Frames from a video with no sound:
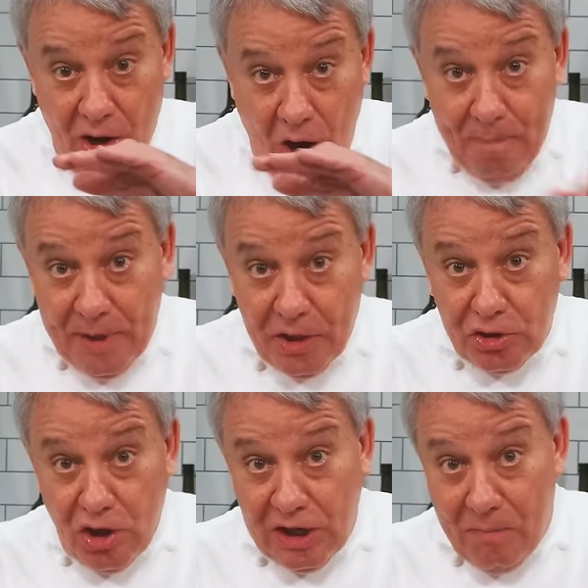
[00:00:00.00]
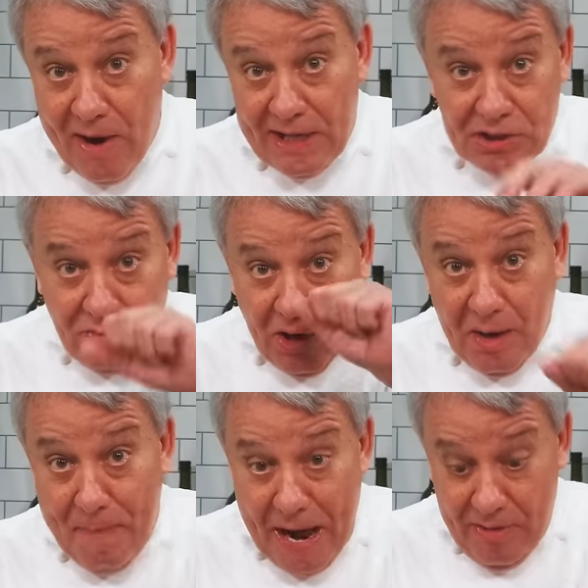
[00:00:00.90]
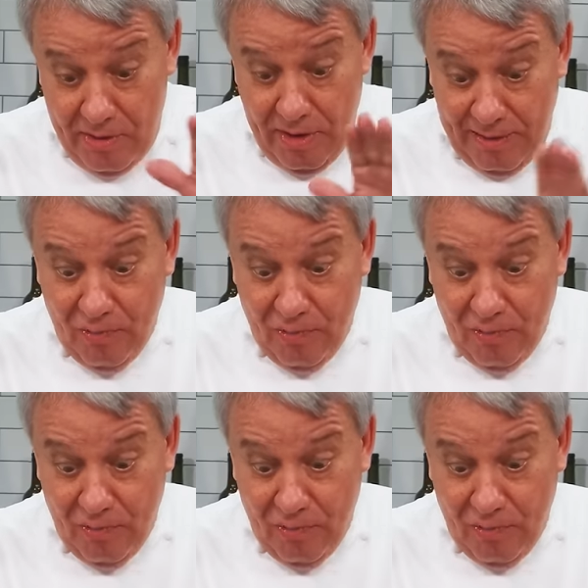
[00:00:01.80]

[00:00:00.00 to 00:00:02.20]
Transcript: open the turkey breast, we're going to pound it,